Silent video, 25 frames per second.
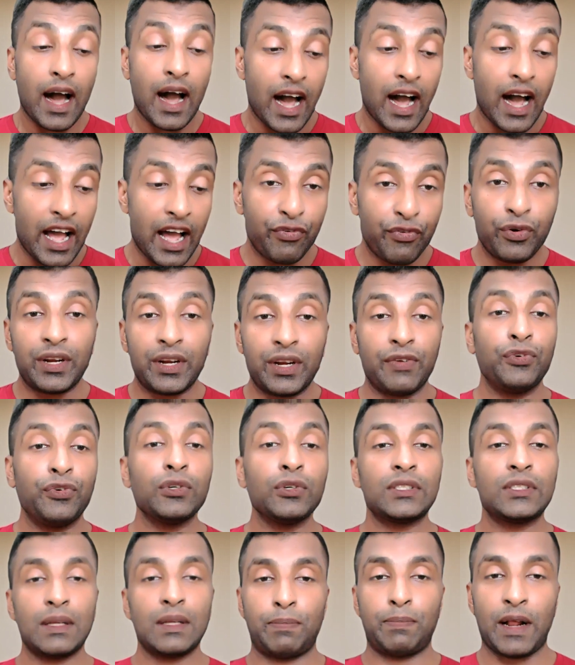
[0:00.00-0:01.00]
I would
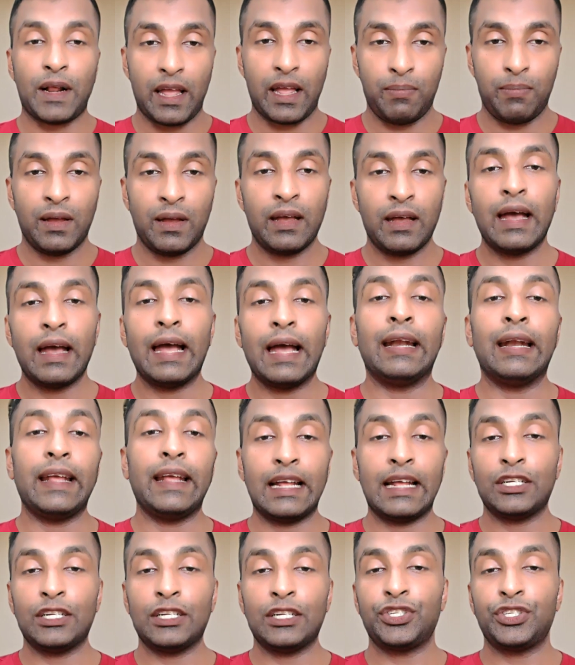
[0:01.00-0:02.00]
refuse the bribe and
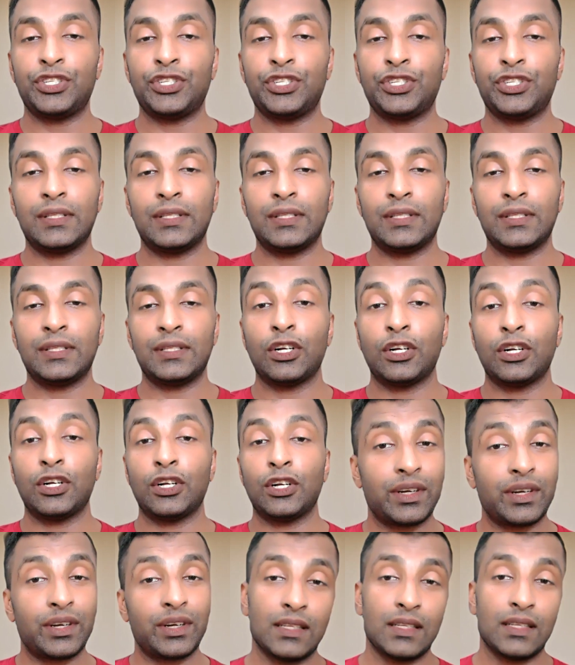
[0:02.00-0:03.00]
ensure that the
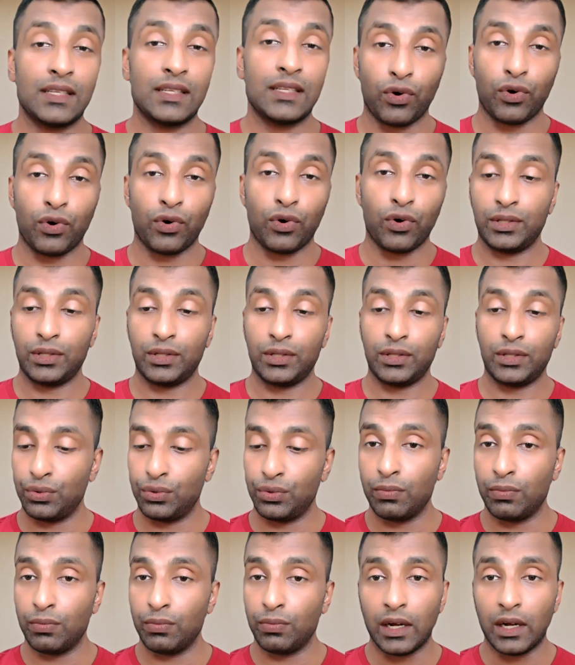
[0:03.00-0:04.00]
contract is awarded
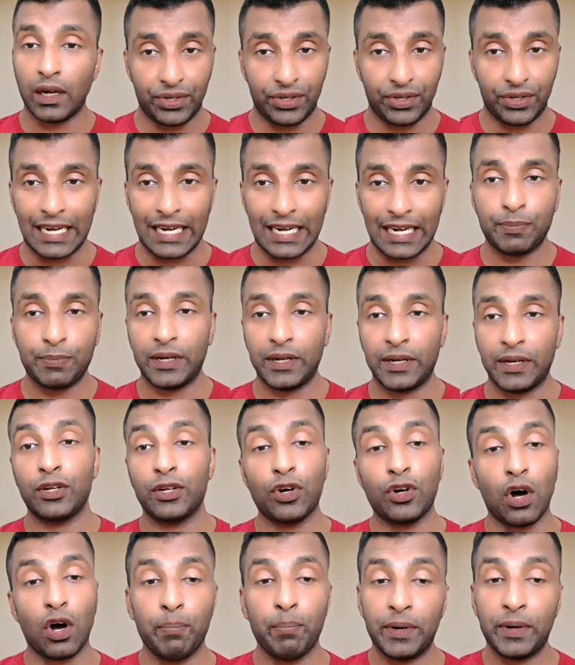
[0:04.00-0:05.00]
through a transparent,
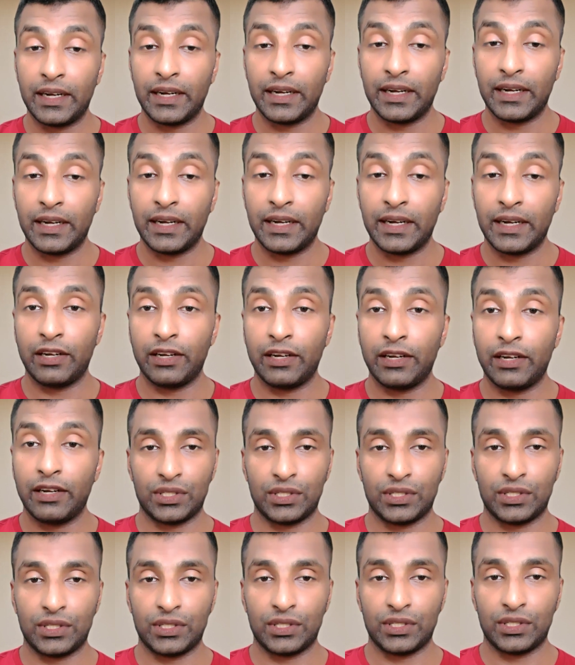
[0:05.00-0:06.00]
competitive
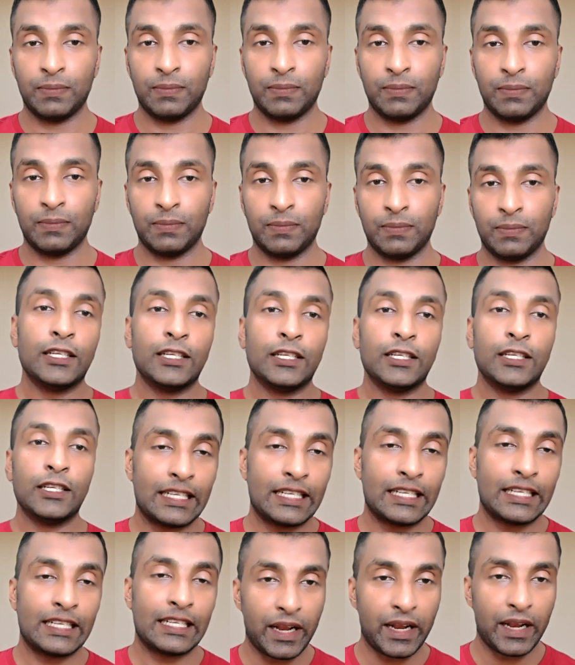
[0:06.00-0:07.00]
process. So you
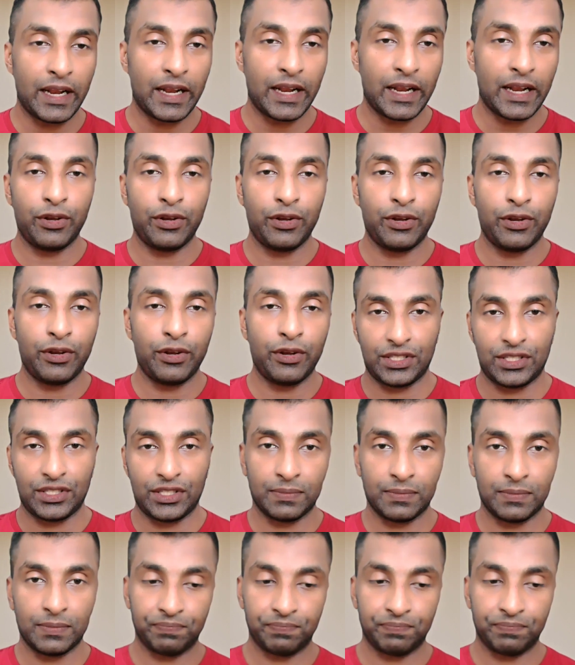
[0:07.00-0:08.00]
explain your
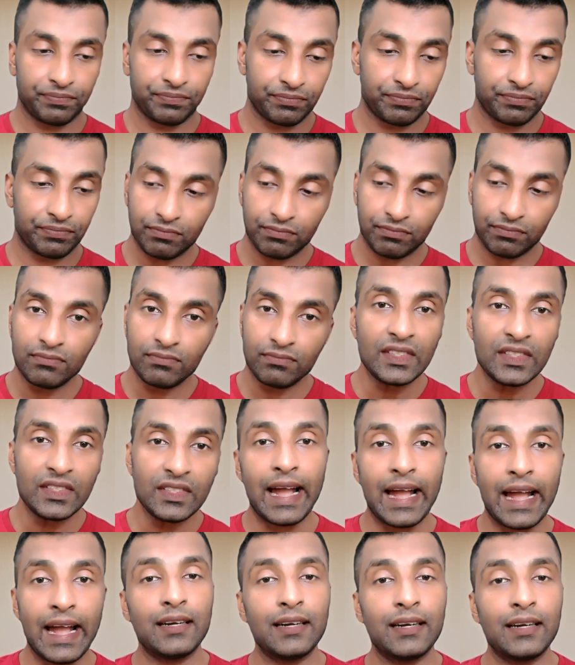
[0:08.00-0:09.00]
decisions.
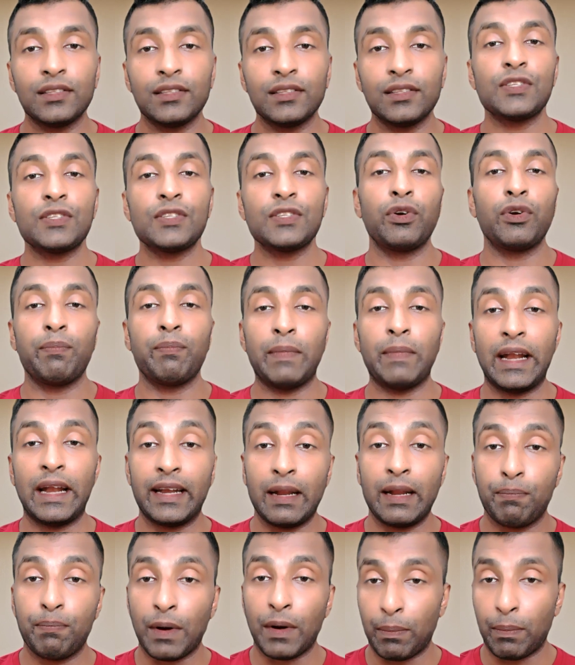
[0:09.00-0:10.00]
And this would
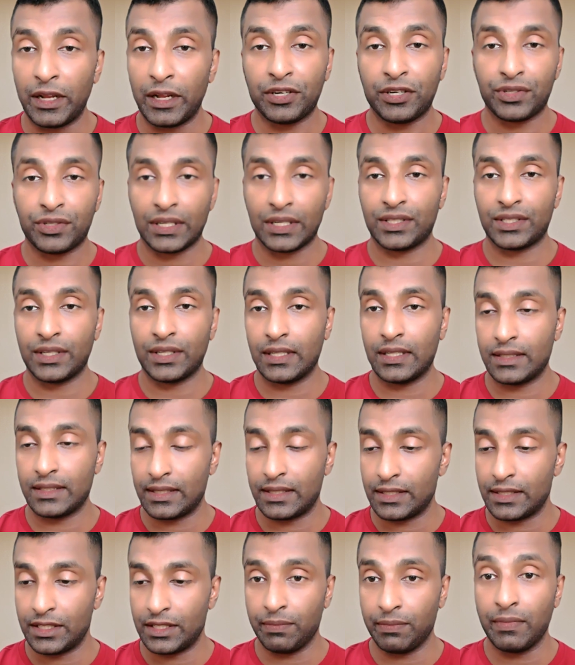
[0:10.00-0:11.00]
maintain public trust in the
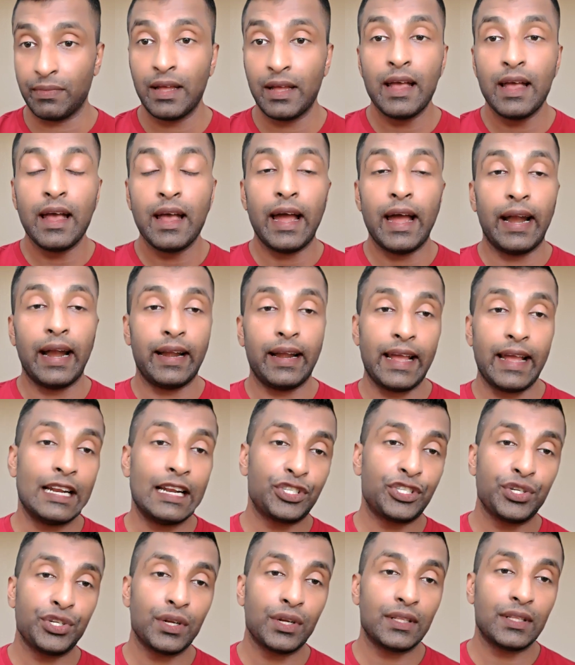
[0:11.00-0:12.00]
system and
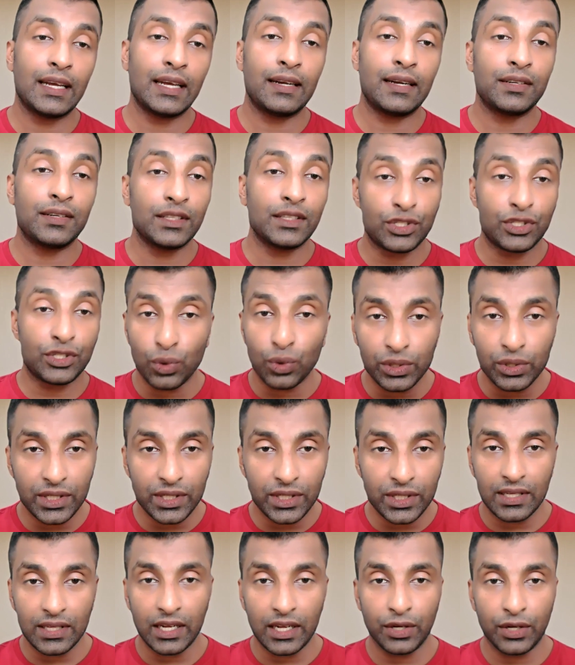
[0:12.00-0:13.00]
ensure that
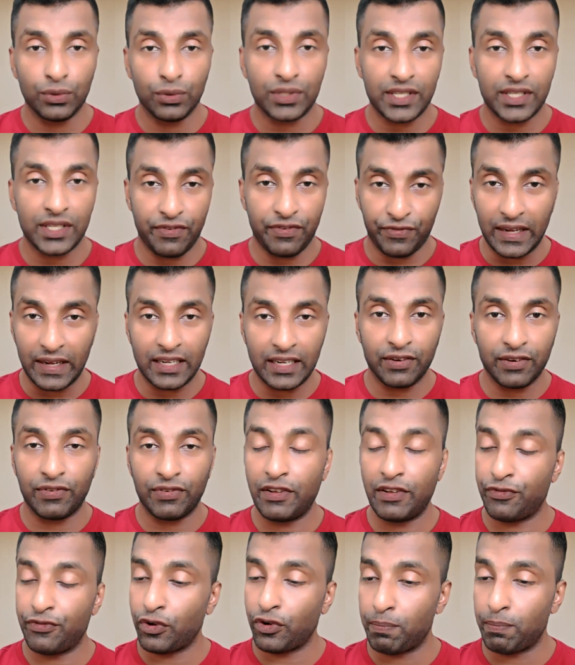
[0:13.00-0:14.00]
resources are used
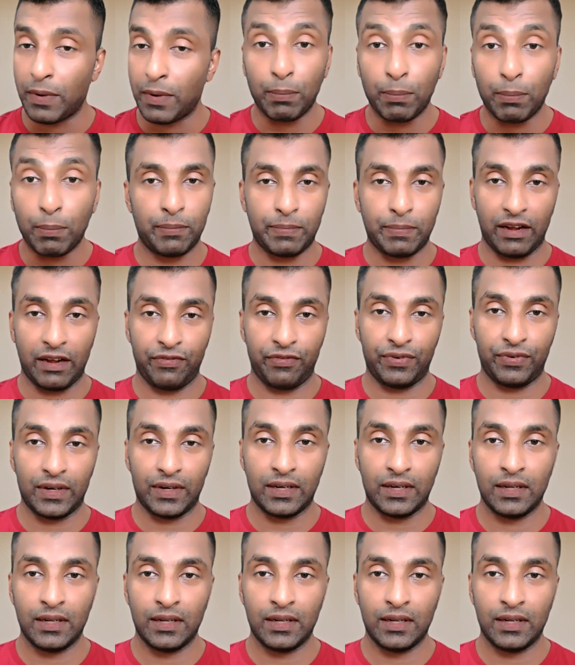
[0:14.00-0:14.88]
effectively for public benefit.